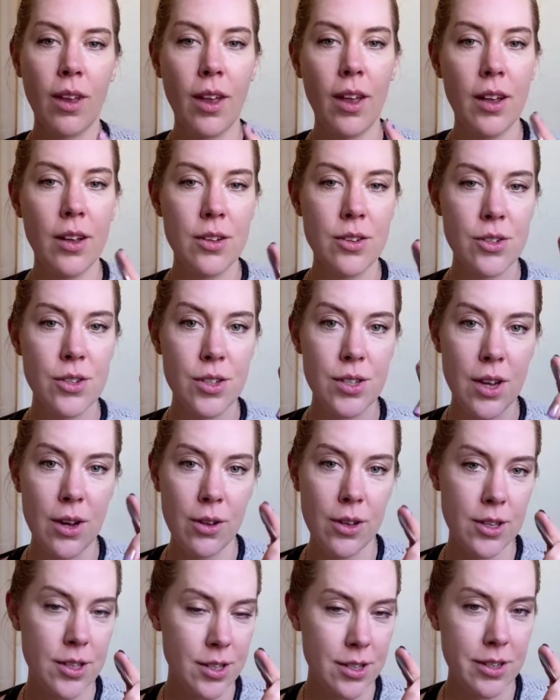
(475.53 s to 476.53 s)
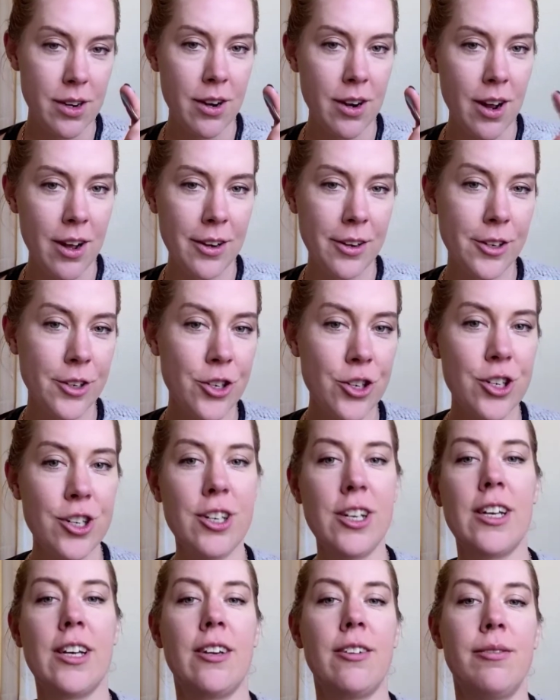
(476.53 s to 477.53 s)
So let's start on our
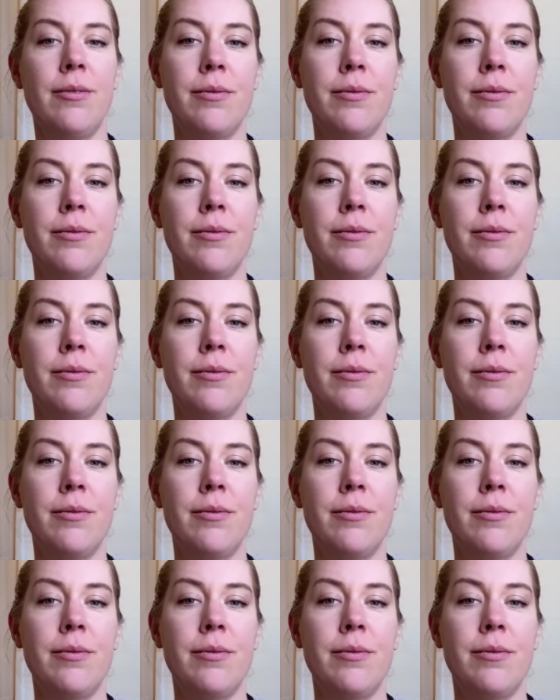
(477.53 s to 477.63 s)
chin.